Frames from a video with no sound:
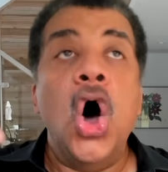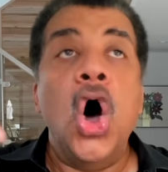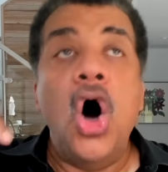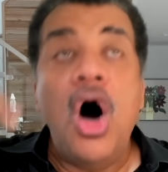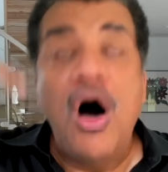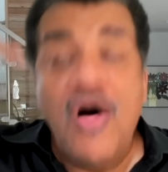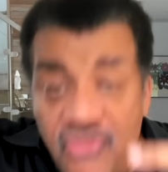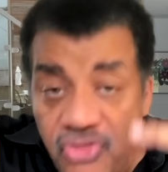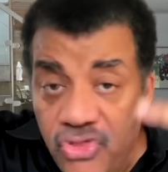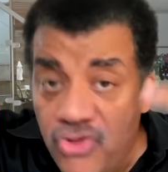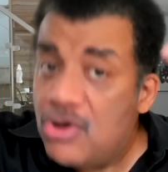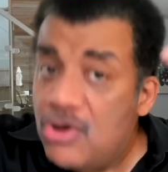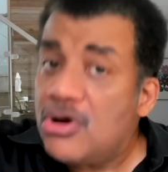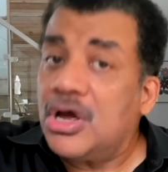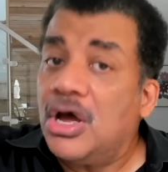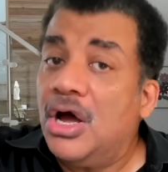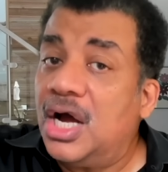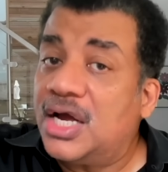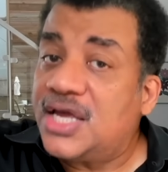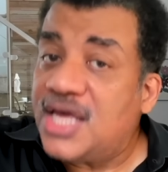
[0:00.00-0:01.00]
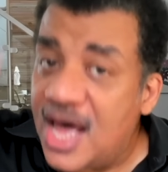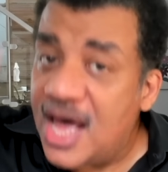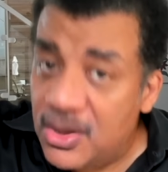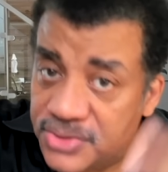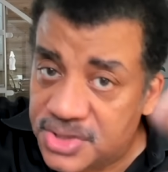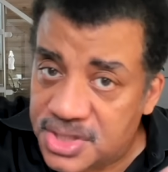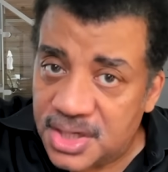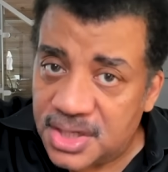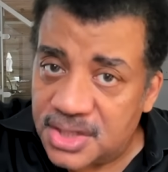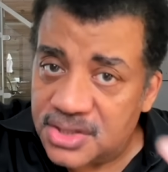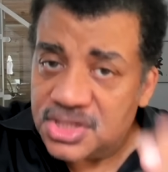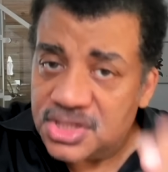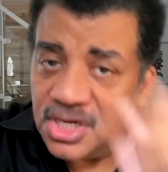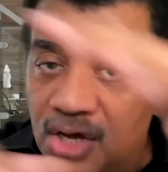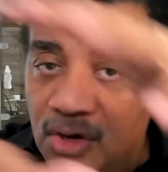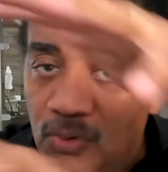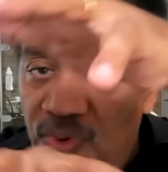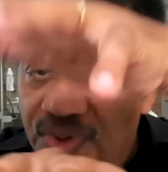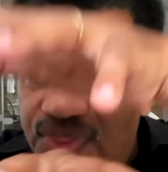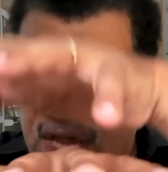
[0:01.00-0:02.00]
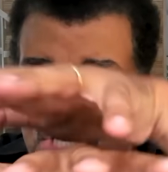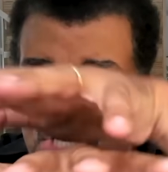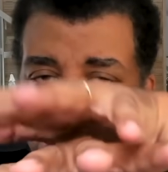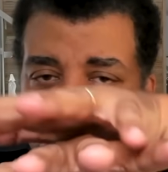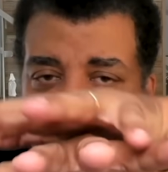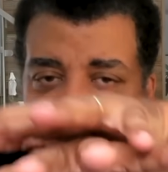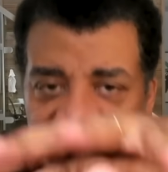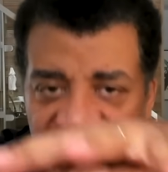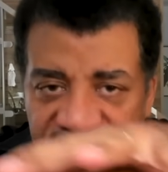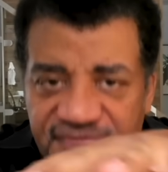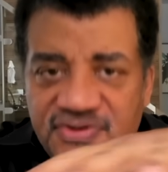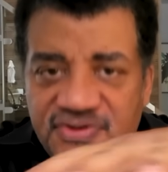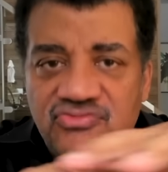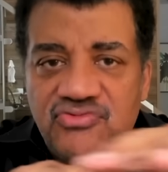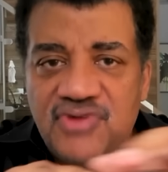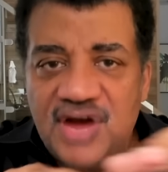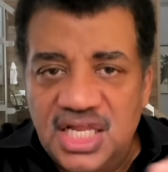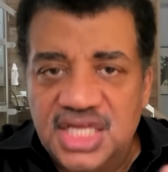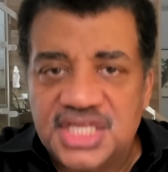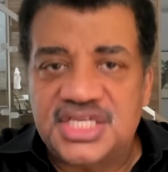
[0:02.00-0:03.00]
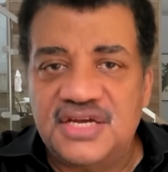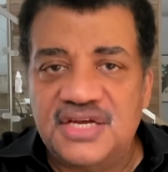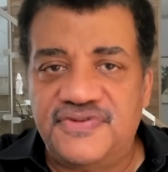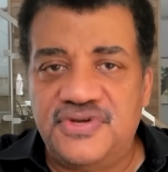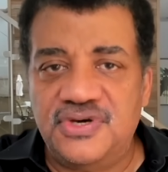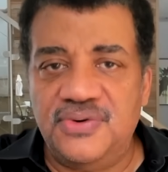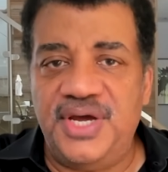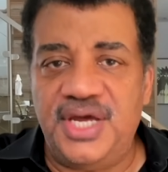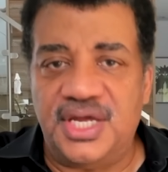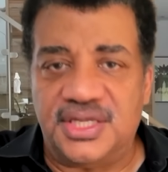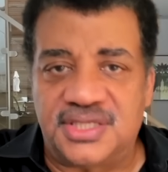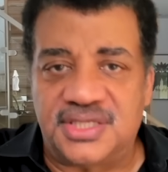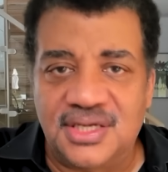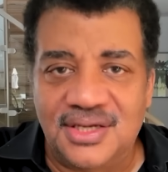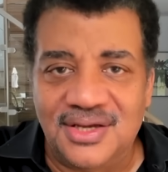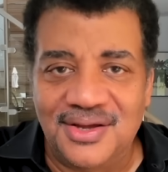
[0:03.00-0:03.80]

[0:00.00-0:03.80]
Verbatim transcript: other accountings will then shift relative to it.